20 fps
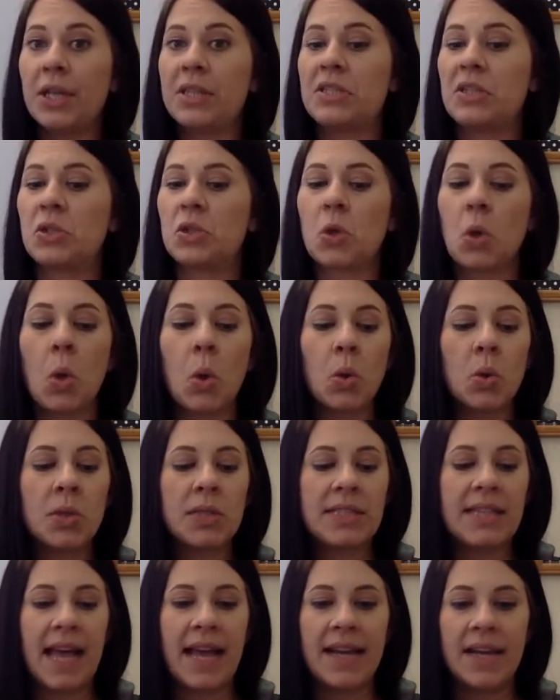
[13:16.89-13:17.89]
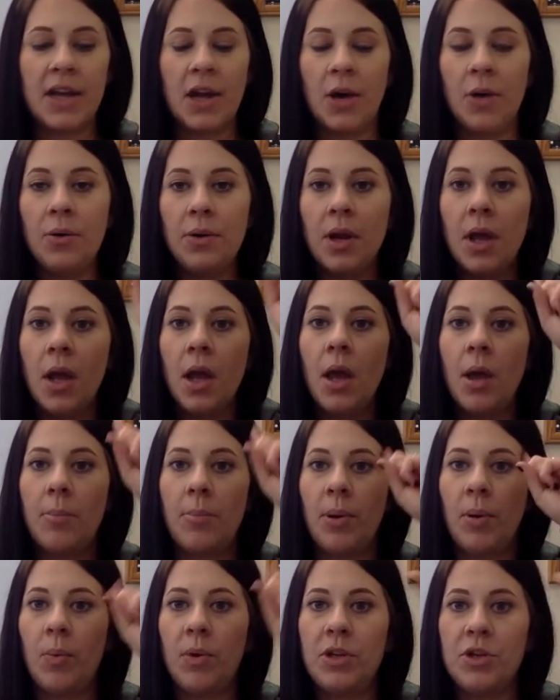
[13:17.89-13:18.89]
It's a total side note,
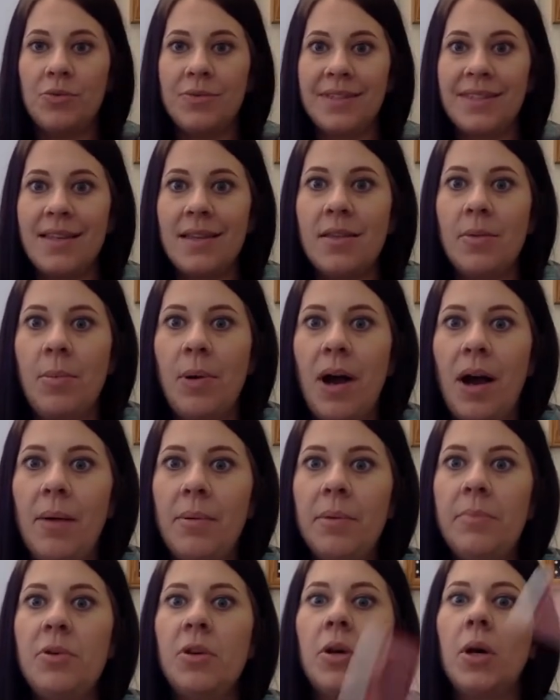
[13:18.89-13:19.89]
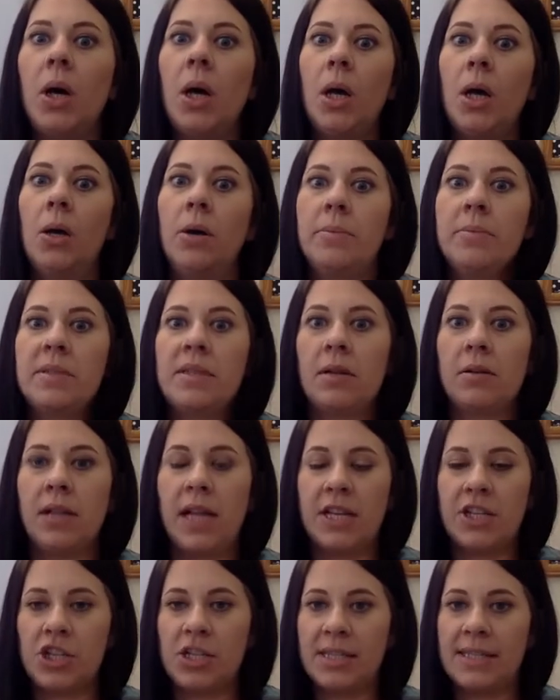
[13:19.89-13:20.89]
but when you see the problem, you'll go, oh, I'm so
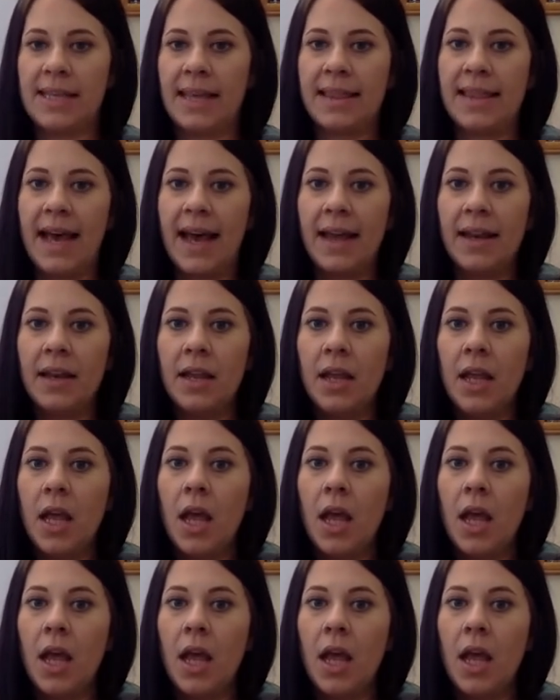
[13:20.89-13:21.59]
glad she said that.